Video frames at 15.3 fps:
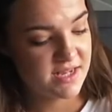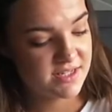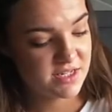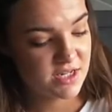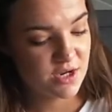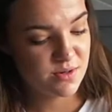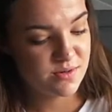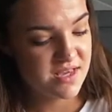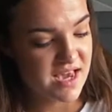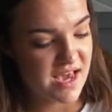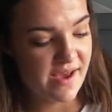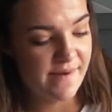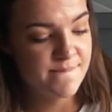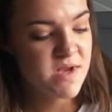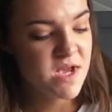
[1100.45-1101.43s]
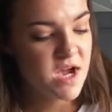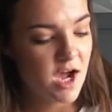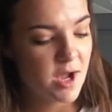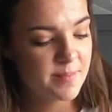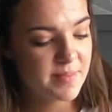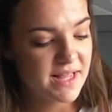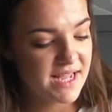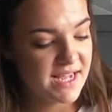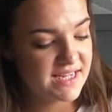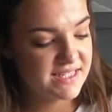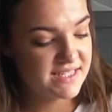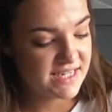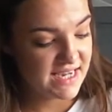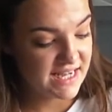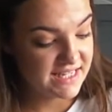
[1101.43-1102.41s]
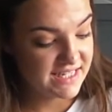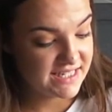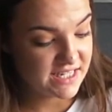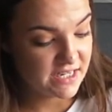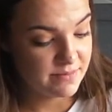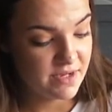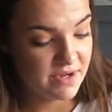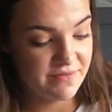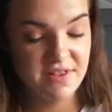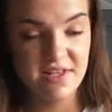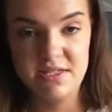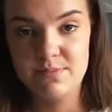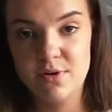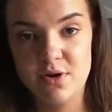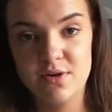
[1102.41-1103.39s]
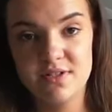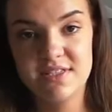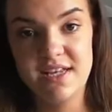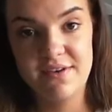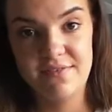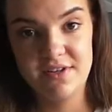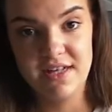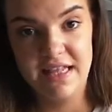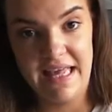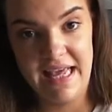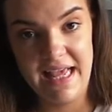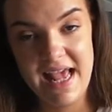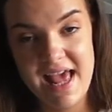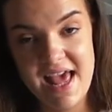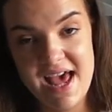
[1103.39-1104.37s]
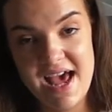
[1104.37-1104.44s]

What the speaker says: So yeah, I'm glad Elliot signed me up for this box, definitely.